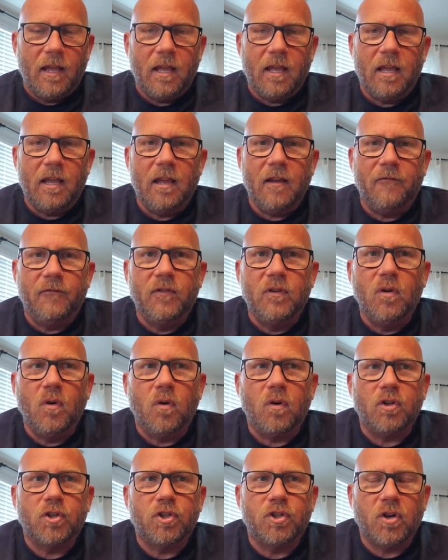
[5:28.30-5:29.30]
If
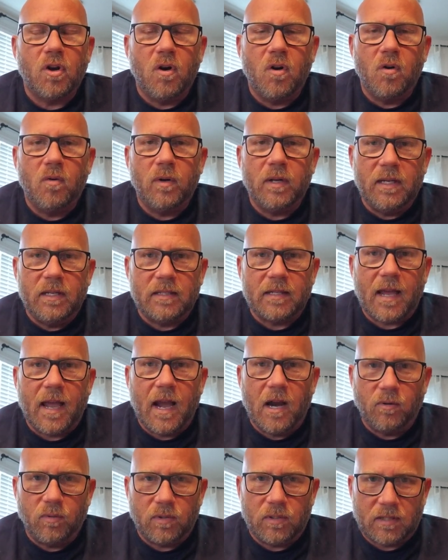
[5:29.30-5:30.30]
your show is
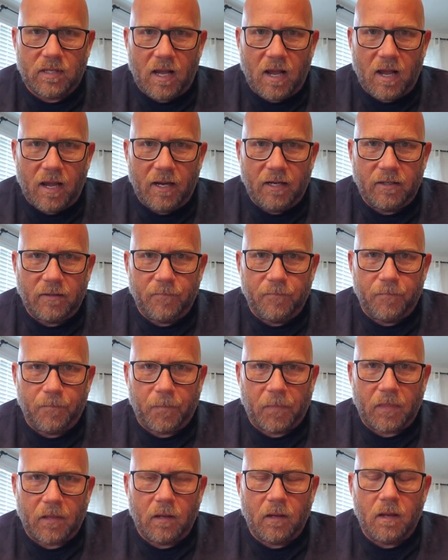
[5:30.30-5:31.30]
outside,
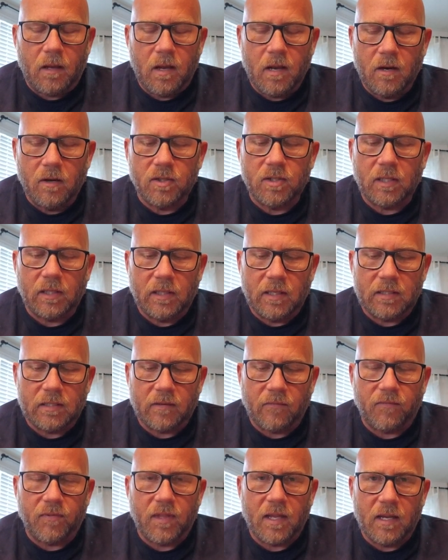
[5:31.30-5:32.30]
here's a list
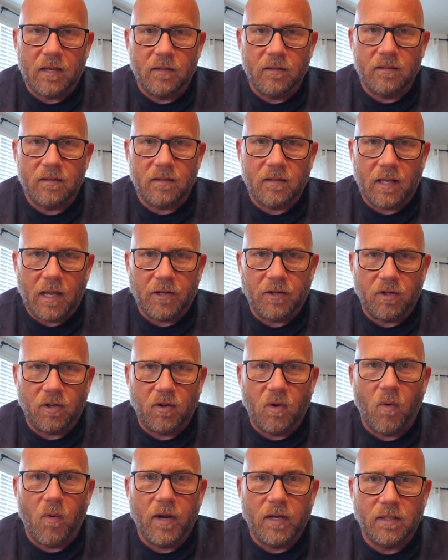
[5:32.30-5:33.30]
of things that you're
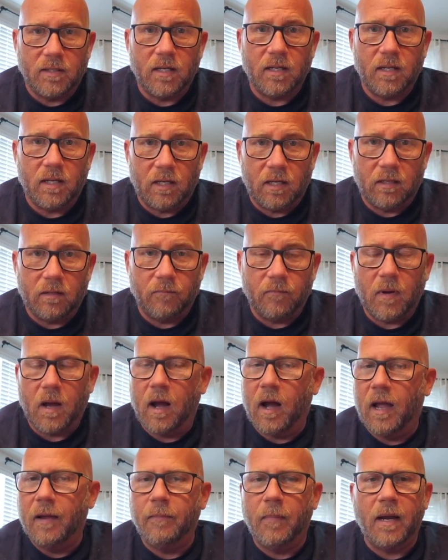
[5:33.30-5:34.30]
going to need.
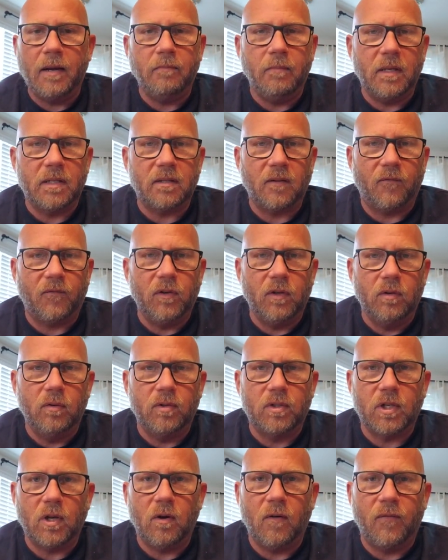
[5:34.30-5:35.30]
I might miss a few,
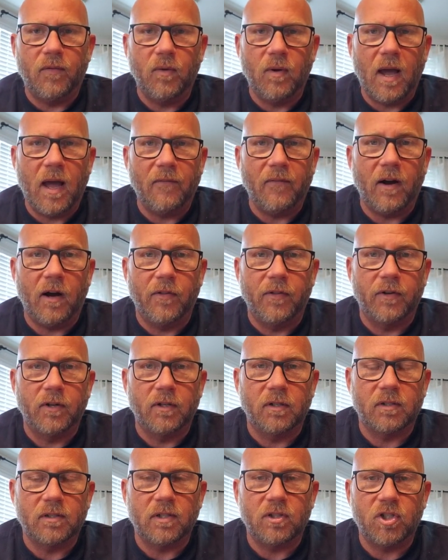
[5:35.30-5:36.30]
so if you have
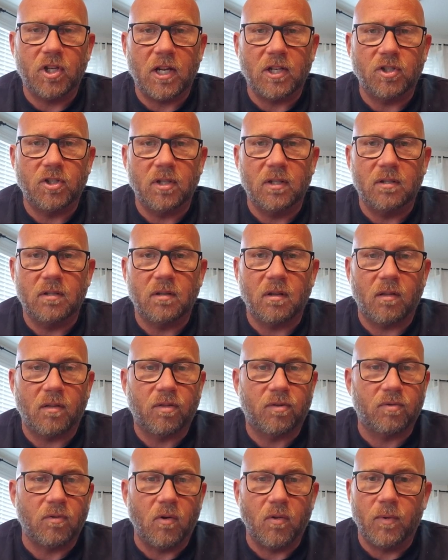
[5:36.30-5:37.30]
other suggestions,
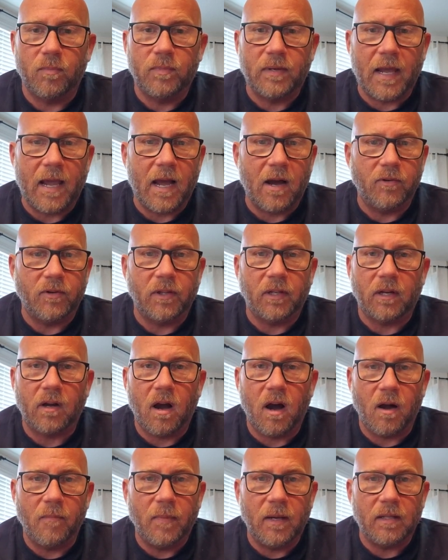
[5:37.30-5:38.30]
throw them down in the
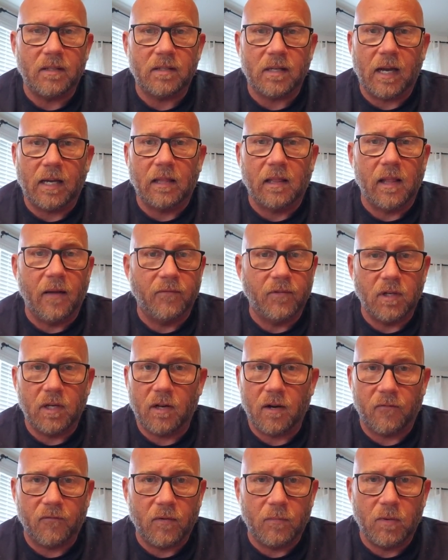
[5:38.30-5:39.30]
comments. I'd love to
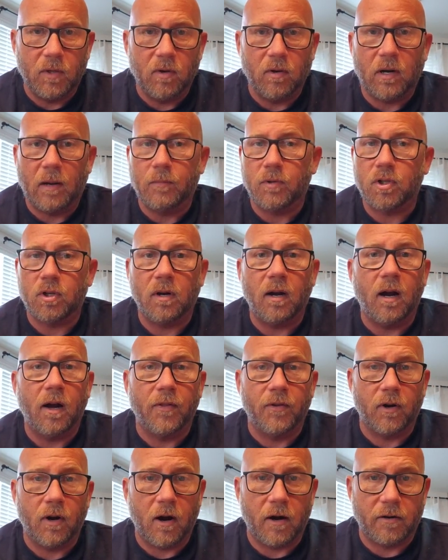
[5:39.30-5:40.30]
hear from you, and I'm sure
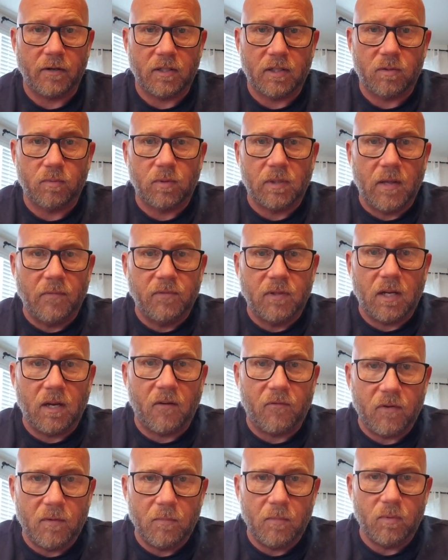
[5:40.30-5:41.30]
other artists would love to hear
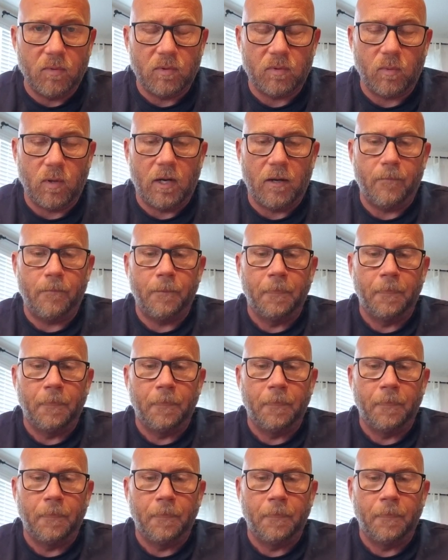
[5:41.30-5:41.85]
from you as well.